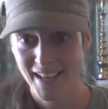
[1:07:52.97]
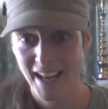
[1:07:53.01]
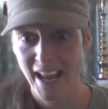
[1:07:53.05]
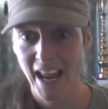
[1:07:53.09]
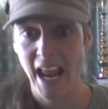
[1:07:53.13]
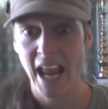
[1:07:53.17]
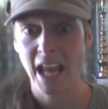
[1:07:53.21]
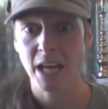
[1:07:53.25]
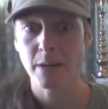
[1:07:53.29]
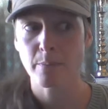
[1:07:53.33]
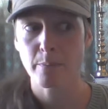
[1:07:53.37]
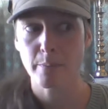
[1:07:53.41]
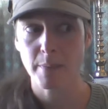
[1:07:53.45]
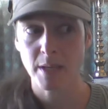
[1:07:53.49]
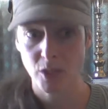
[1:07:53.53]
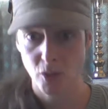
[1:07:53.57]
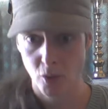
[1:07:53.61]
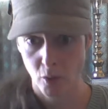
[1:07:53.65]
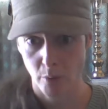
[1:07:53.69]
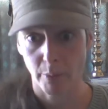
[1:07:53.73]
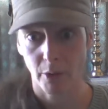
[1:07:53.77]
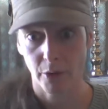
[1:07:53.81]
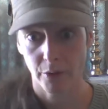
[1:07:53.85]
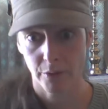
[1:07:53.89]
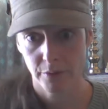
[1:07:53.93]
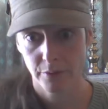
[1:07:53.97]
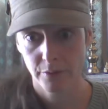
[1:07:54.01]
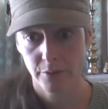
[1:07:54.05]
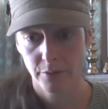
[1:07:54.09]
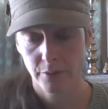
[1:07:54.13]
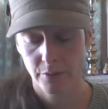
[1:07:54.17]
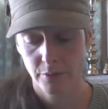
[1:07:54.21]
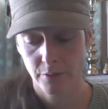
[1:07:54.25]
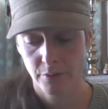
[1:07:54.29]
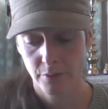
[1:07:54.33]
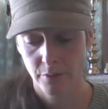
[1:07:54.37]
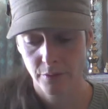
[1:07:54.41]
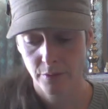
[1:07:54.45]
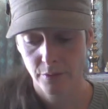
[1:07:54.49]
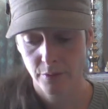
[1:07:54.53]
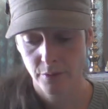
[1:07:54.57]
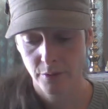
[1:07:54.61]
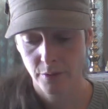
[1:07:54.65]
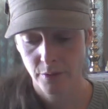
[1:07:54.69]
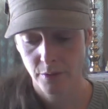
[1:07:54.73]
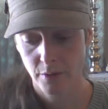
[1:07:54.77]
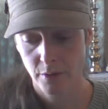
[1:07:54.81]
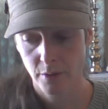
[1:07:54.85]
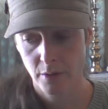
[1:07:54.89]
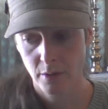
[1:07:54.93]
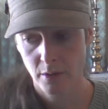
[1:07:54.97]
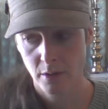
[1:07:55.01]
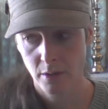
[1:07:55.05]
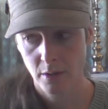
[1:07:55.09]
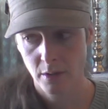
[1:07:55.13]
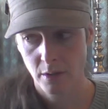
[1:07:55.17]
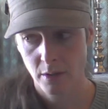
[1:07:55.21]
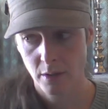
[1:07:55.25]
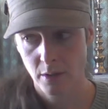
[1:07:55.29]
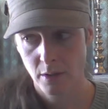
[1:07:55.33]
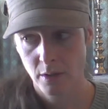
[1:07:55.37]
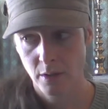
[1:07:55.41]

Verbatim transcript: And miserable. Right.